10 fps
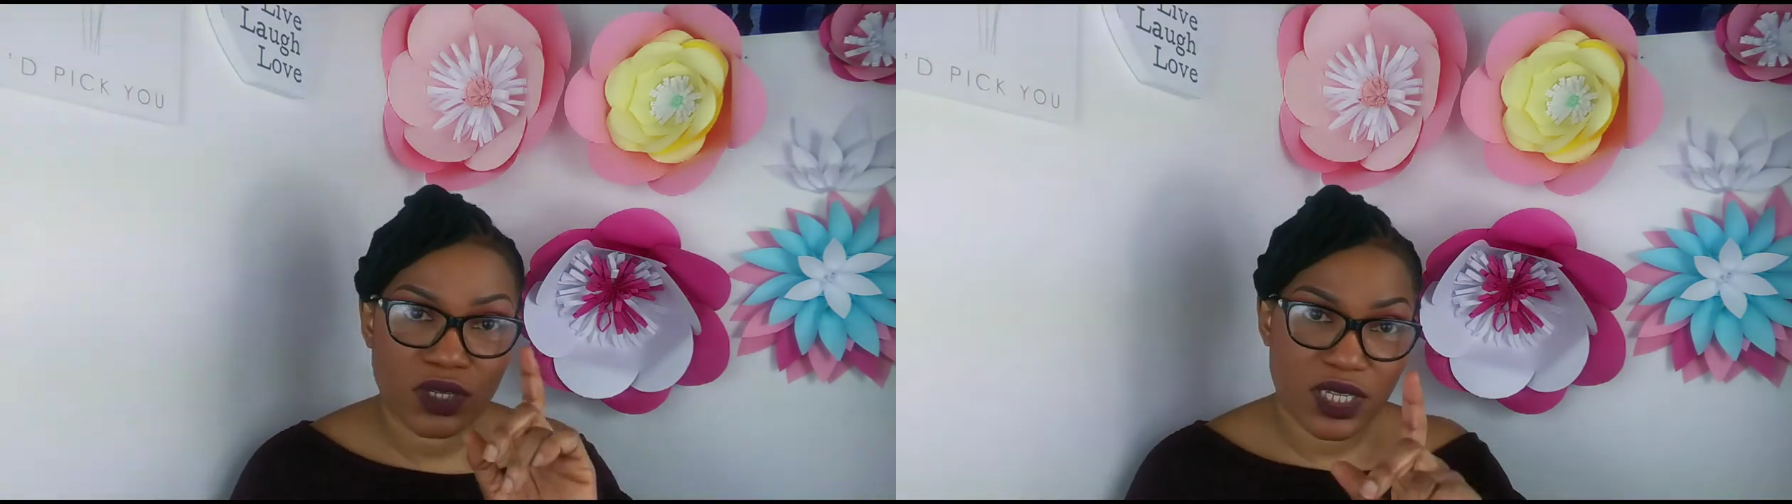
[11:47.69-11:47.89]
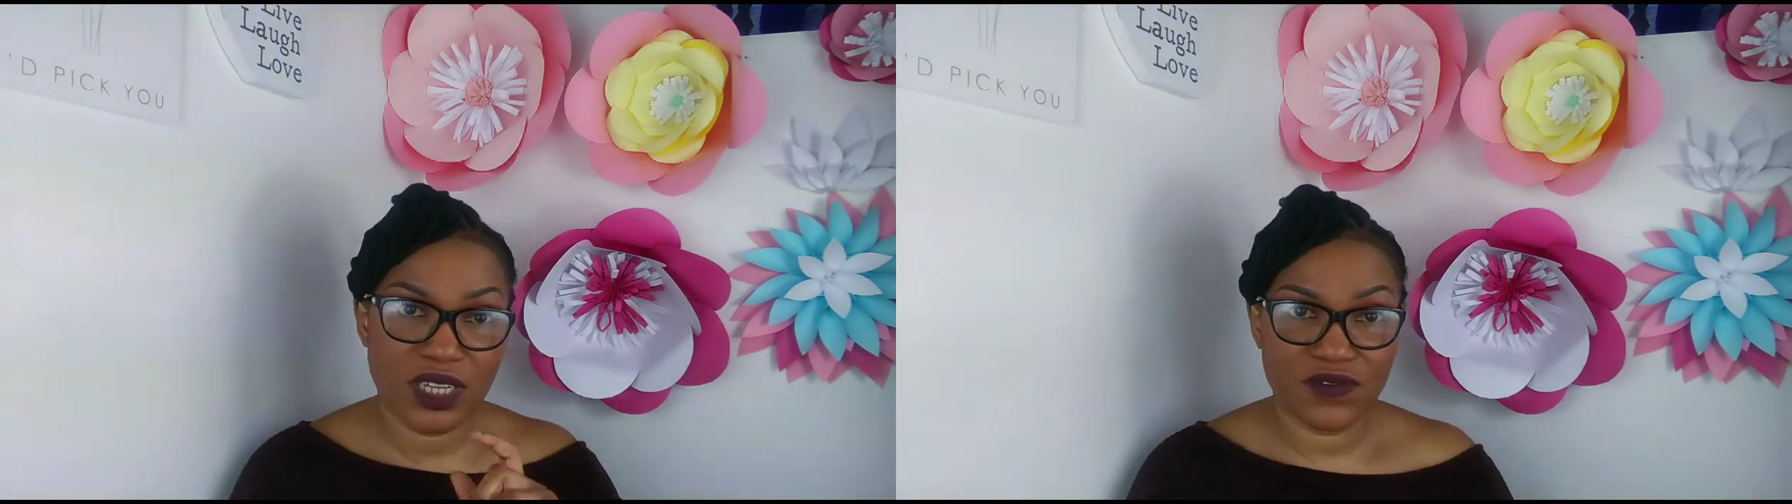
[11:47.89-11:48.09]

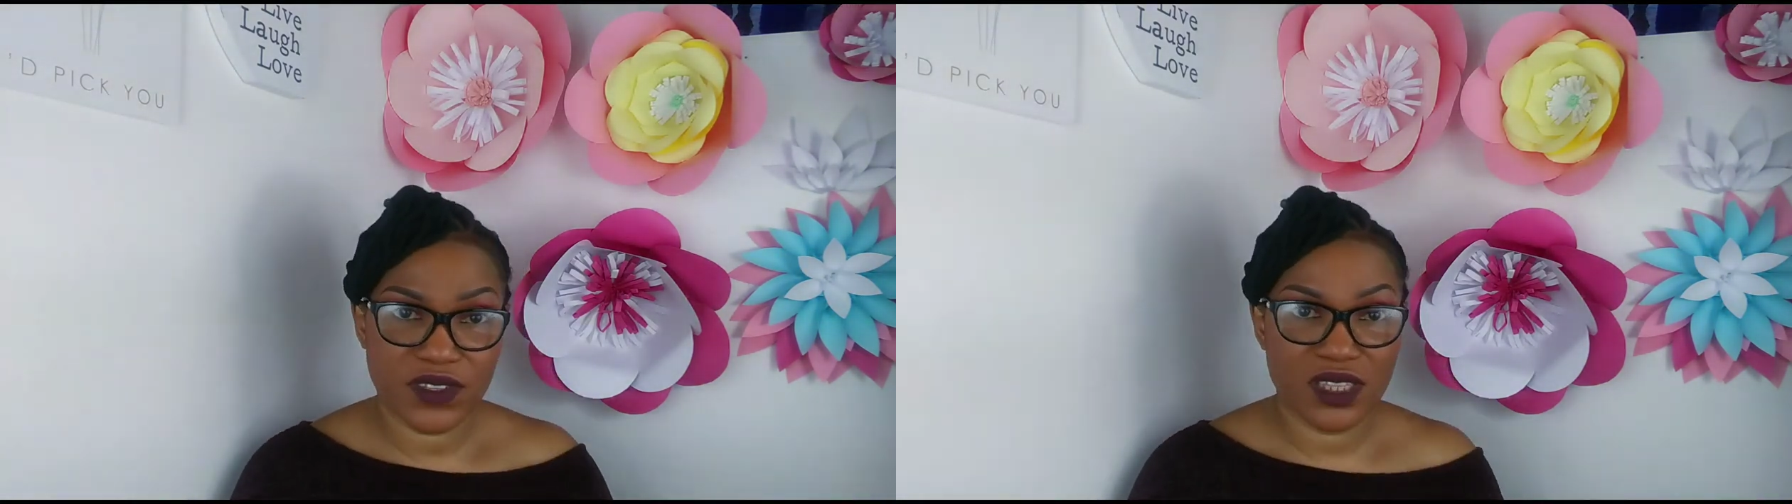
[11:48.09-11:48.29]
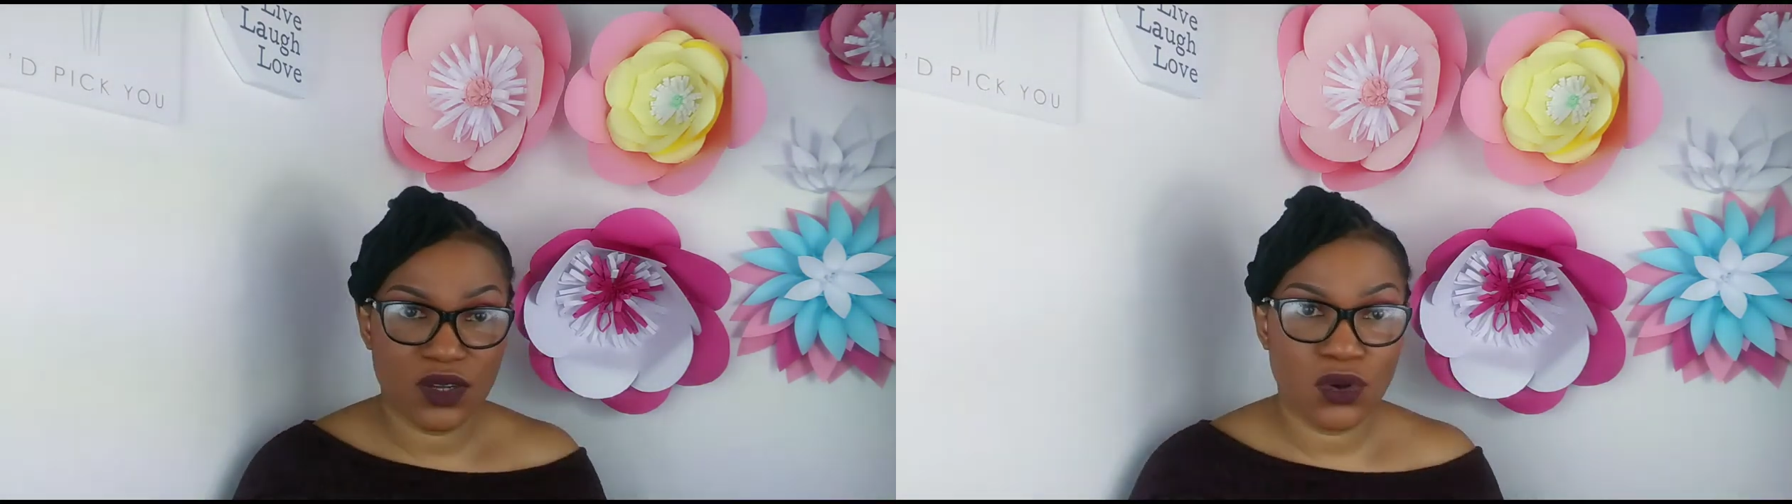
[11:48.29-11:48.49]
looking
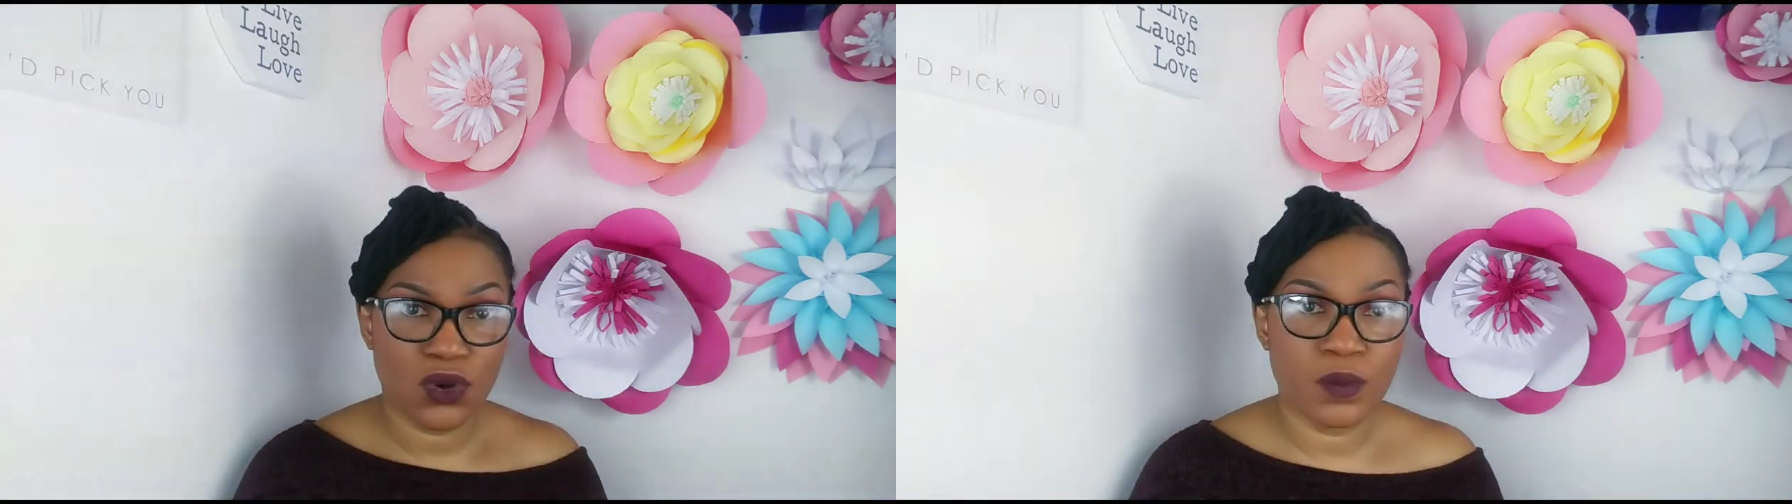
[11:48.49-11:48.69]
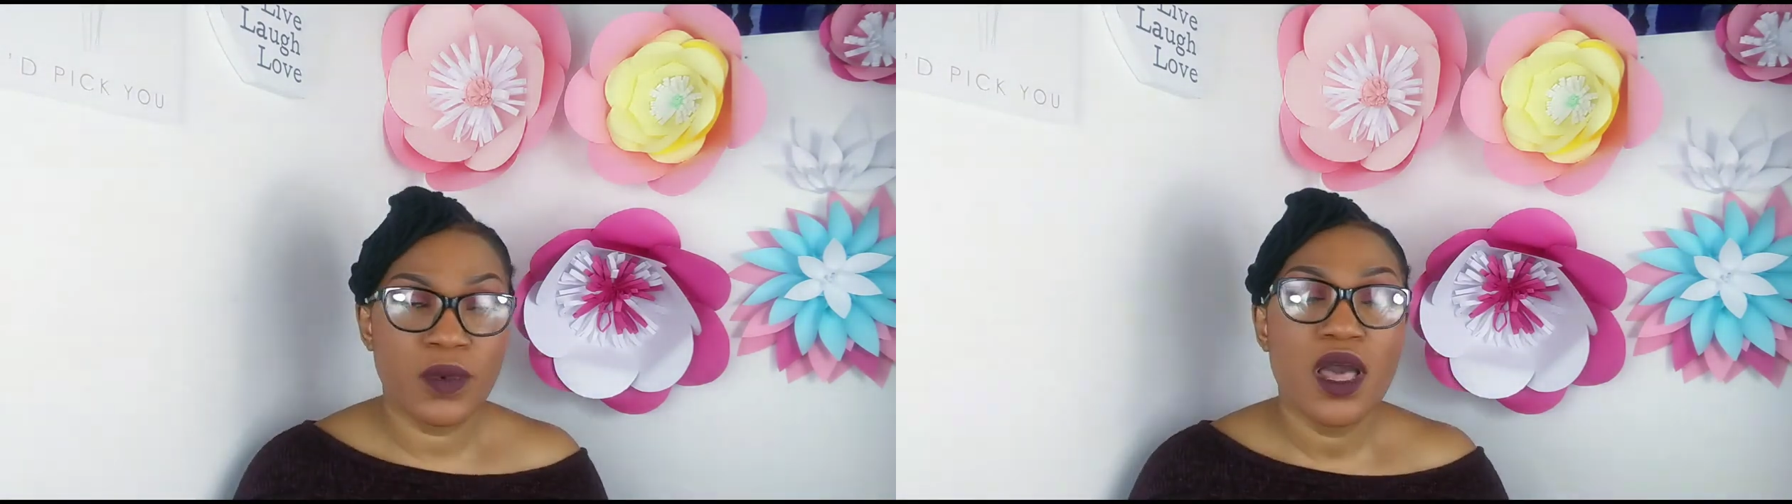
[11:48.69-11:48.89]
after the
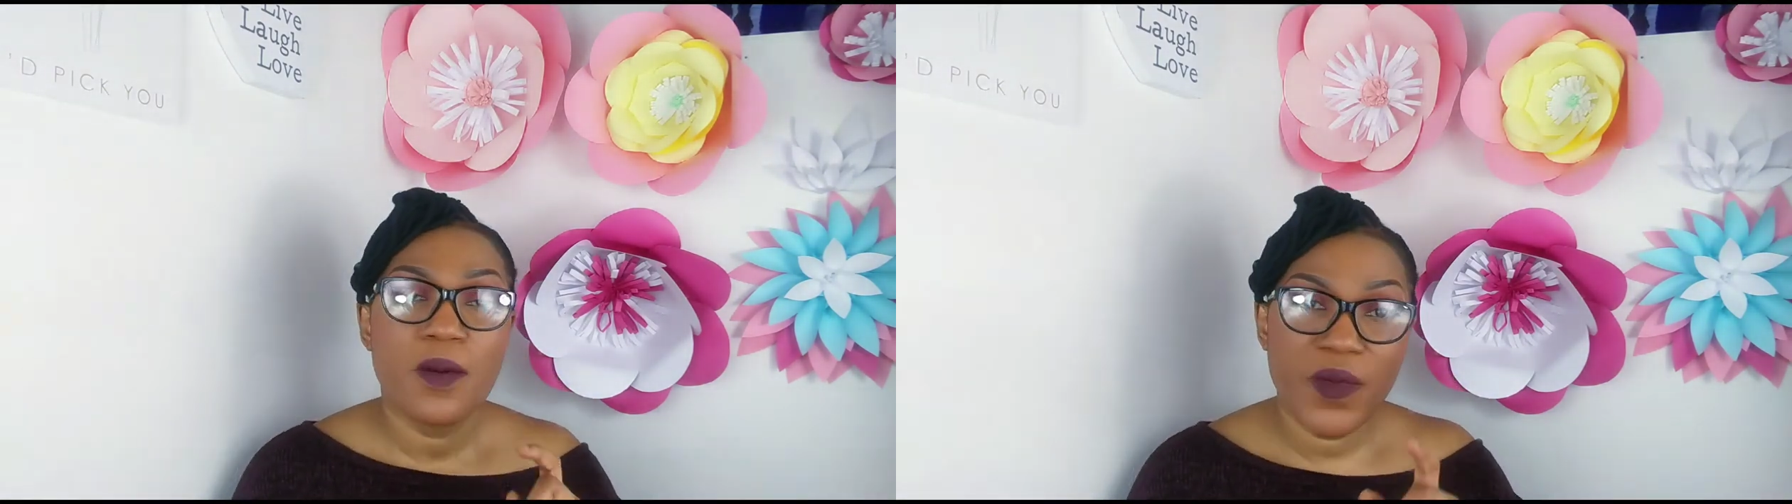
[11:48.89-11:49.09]
home,